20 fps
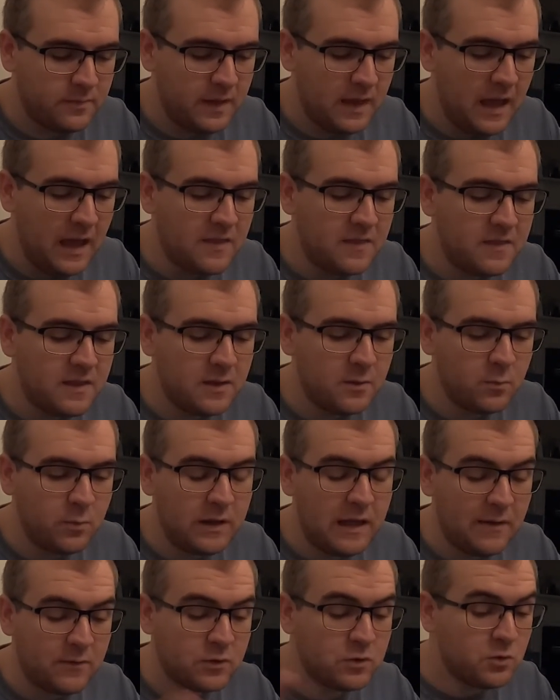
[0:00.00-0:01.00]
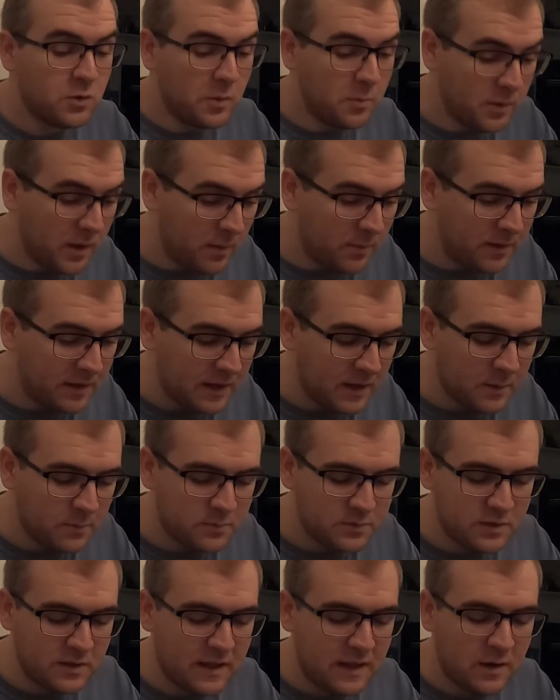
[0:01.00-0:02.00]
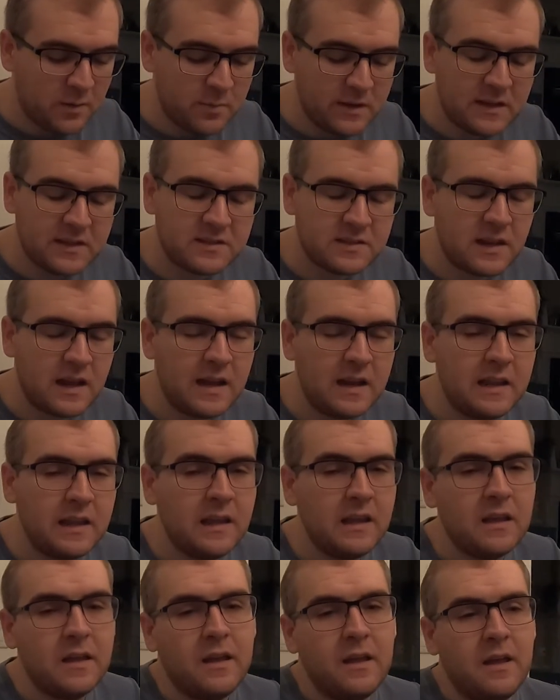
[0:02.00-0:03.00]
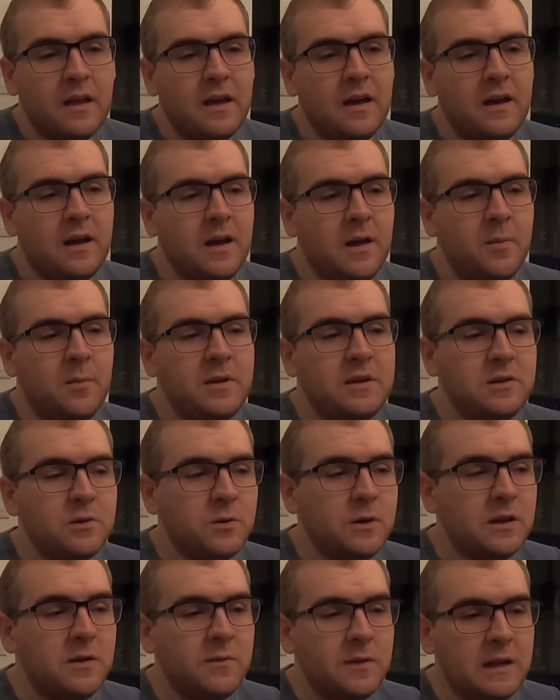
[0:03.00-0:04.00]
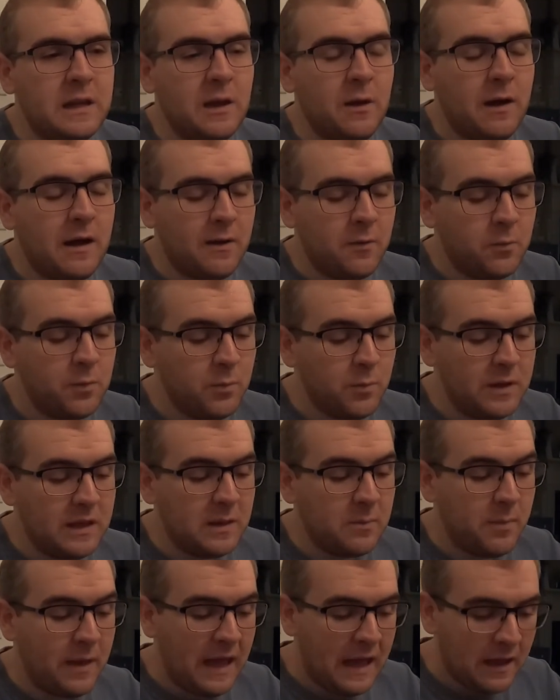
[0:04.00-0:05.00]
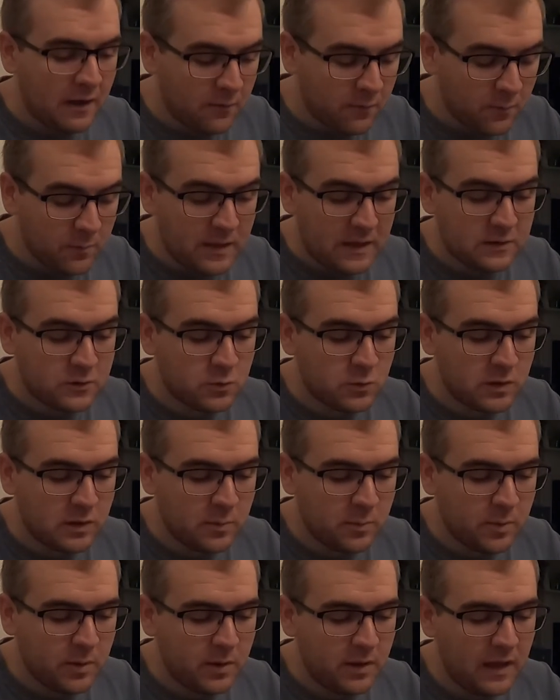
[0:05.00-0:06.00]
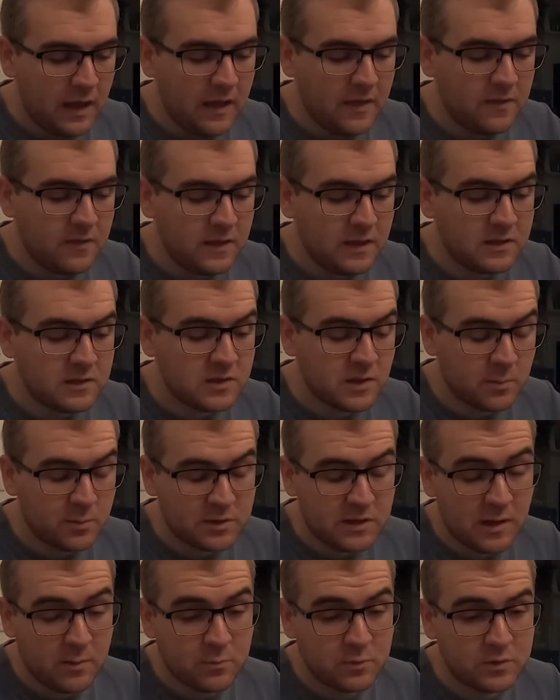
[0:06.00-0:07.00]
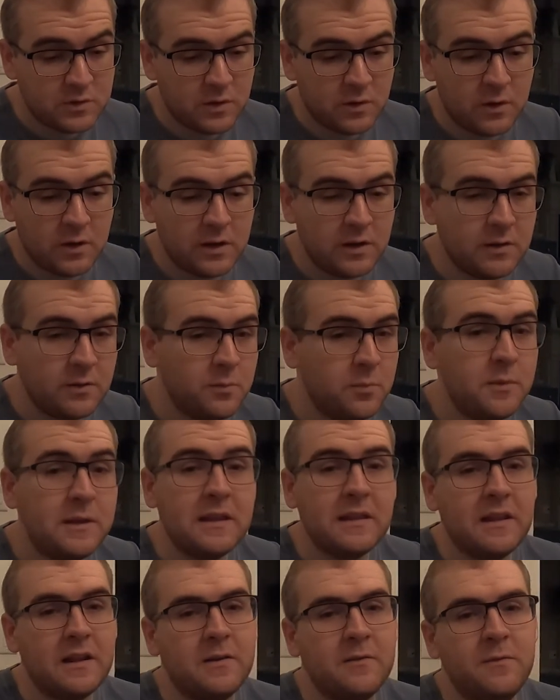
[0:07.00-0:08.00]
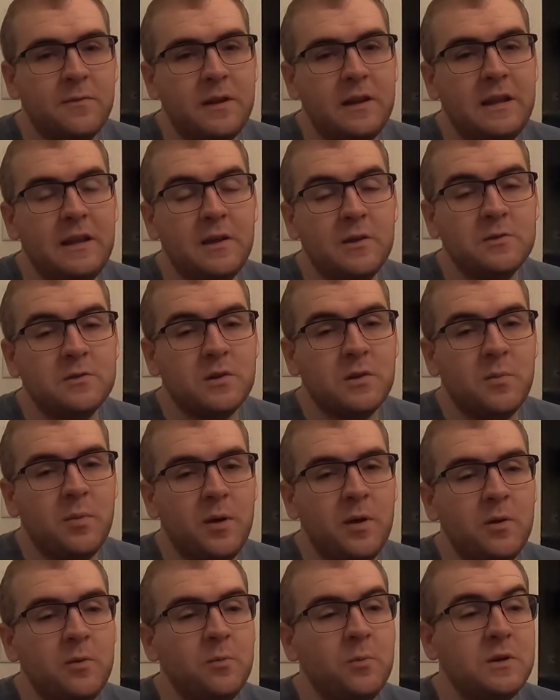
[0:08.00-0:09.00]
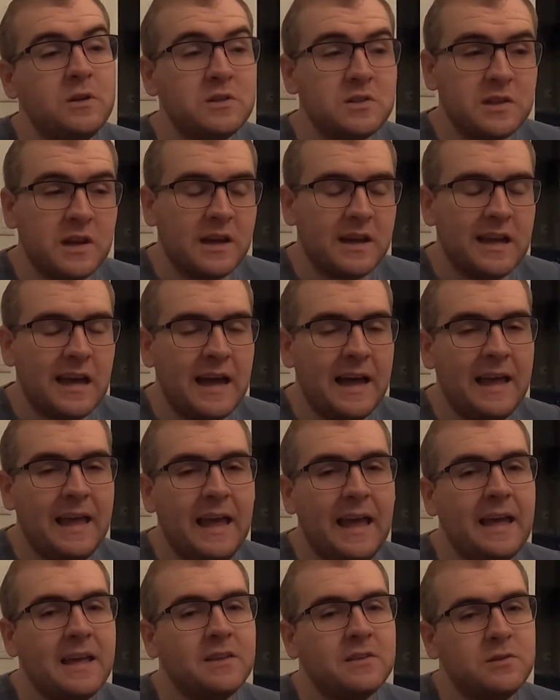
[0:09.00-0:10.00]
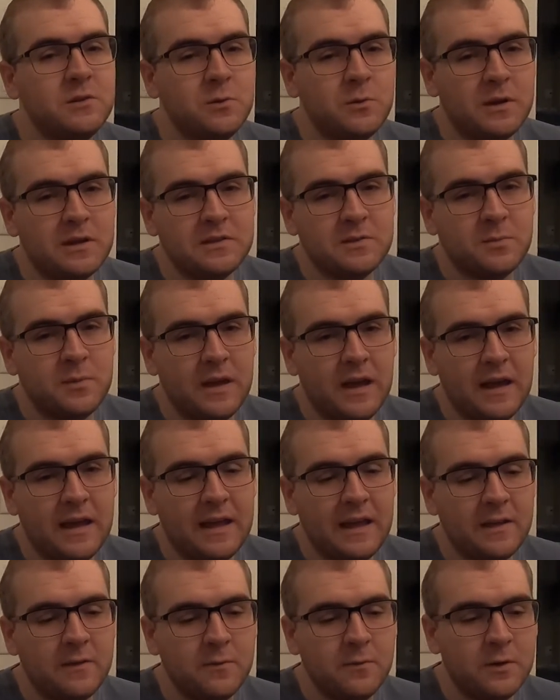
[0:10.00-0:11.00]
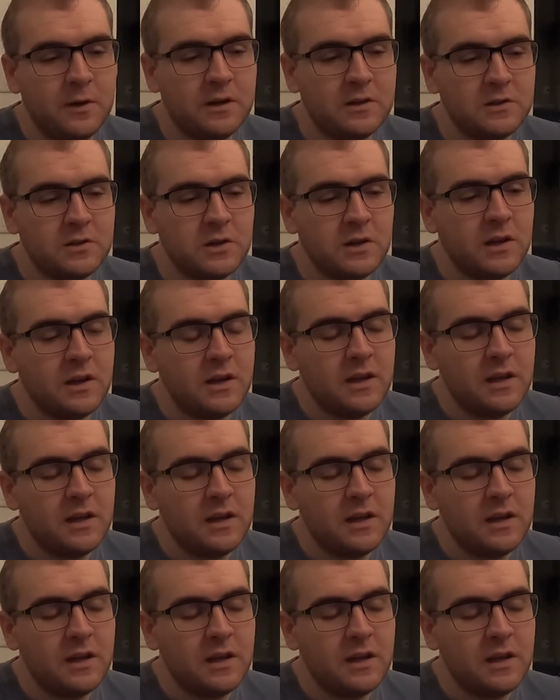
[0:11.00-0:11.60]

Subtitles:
And then we have a trip coming up, so that'll be exciting. And you'll get a video out when we get back from that trip. And then summertime will start. There'll be a lot of videos on the boat. We just got kayaks. You'll get some kayak footage.